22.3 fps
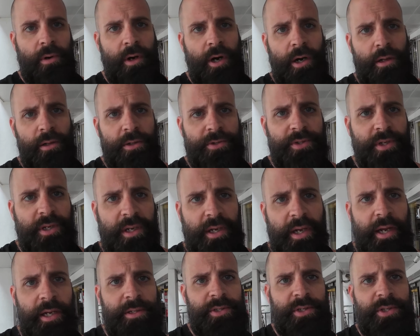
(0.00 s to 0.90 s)
Well, it looks like
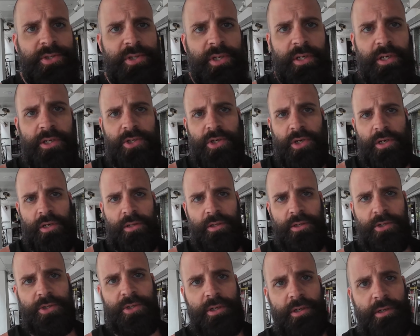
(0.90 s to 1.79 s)
Kansas City took it
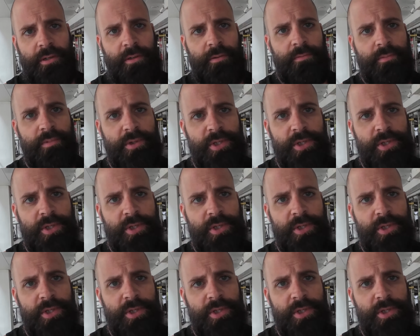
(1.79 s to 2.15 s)
this year.